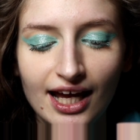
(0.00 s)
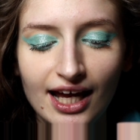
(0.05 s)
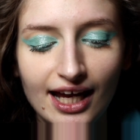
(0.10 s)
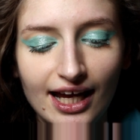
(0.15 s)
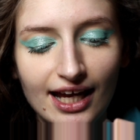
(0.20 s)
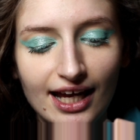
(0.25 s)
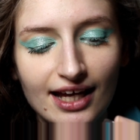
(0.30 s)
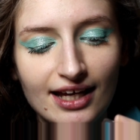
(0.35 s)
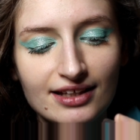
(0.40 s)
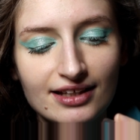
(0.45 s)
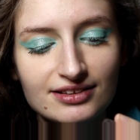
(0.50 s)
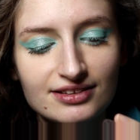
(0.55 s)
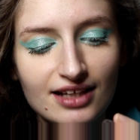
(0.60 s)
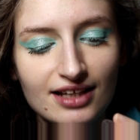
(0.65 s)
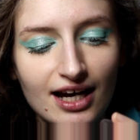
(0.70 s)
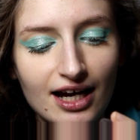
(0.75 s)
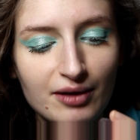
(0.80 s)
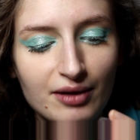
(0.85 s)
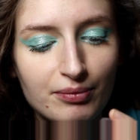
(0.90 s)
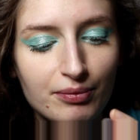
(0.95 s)
And
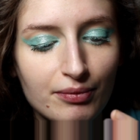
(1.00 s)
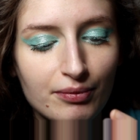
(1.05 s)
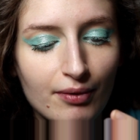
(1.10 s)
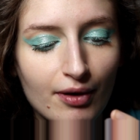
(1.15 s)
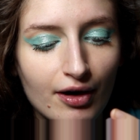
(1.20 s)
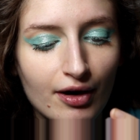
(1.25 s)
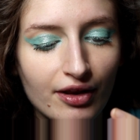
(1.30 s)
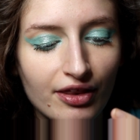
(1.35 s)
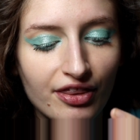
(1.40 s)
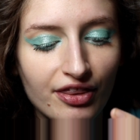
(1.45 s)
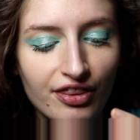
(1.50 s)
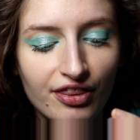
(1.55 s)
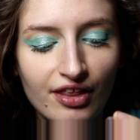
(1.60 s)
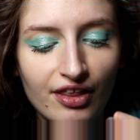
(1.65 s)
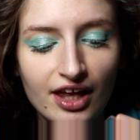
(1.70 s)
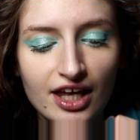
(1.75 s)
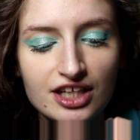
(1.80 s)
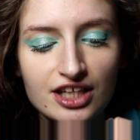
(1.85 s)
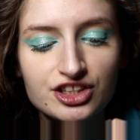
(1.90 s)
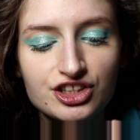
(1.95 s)
I bought
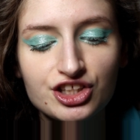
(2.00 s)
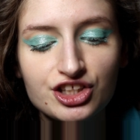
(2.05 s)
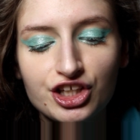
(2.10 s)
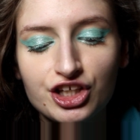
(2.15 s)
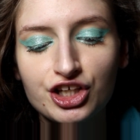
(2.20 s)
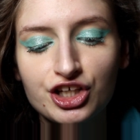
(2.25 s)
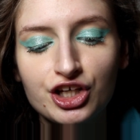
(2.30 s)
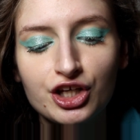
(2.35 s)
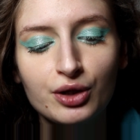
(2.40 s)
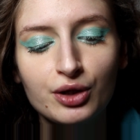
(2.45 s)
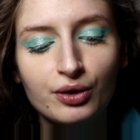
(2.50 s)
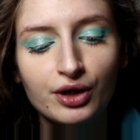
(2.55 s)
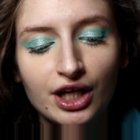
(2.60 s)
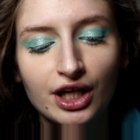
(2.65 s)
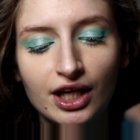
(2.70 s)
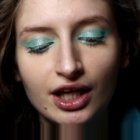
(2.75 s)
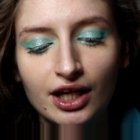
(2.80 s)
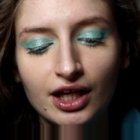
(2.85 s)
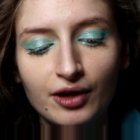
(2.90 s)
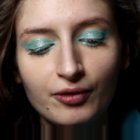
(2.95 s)
this
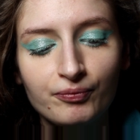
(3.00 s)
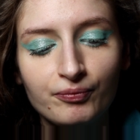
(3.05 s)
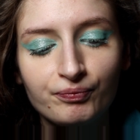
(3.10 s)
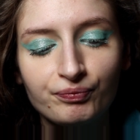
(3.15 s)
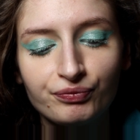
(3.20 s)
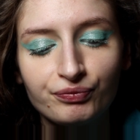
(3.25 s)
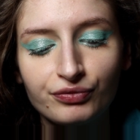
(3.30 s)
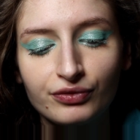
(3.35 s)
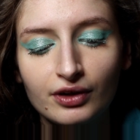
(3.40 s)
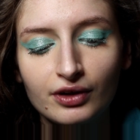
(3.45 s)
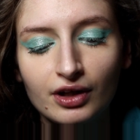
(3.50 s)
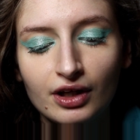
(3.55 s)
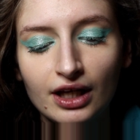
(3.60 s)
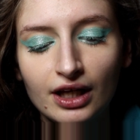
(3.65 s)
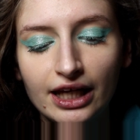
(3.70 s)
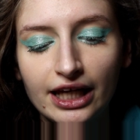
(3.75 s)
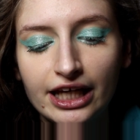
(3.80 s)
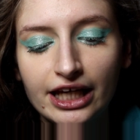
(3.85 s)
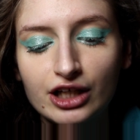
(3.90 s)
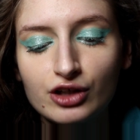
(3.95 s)
Cutie
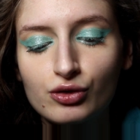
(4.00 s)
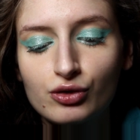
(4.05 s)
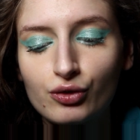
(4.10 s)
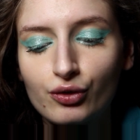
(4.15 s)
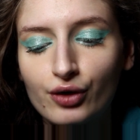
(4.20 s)
and